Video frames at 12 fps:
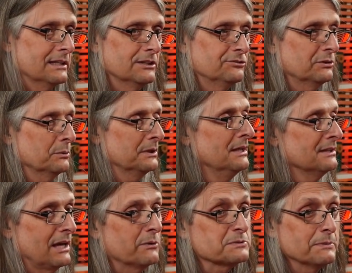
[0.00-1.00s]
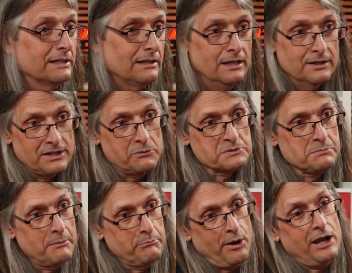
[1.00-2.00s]
And then she went, that was
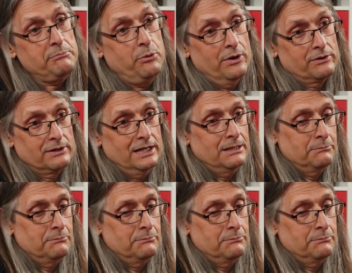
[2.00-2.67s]
my break point, right?